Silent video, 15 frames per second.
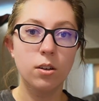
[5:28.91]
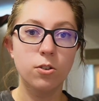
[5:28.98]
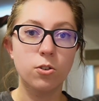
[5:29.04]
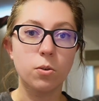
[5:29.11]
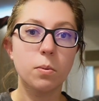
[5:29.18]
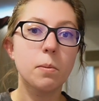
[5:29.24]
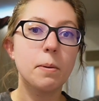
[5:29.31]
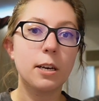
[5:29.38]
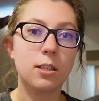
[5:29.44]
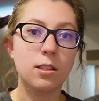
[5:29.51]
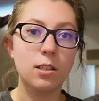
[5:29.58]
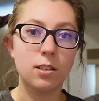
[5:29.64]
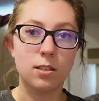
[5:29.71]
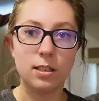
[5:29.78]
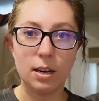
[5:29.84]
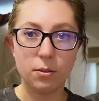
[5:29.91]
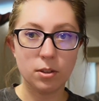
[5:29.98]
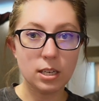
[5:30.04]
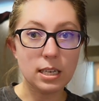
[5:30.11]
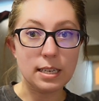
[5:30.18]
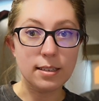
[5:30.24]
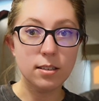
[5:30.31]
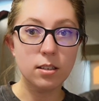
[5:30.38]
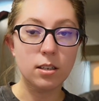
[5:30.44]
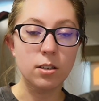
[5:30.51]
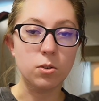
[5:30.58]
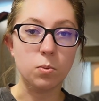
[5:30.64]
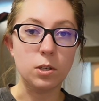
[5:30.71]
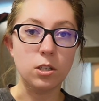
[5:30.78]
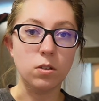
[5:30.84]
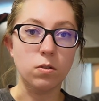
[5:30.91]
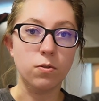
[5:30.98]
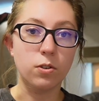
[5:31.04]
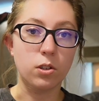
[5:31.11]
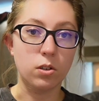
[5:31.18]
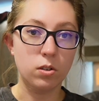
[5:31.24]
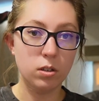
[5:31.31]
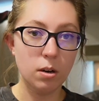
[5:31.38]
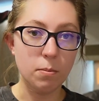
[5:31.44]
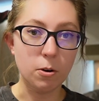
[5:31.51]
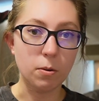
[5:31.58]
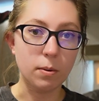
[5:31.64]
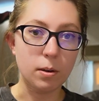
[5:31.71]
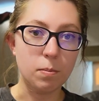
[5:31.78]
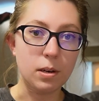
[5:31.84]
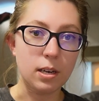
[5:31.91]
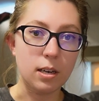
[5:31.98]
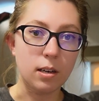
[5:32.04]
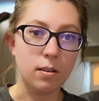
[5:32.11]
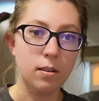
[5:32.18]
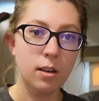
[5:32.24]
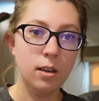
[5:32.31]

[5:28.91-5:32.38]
So we picked the southeast because we knew for the summer we'd be,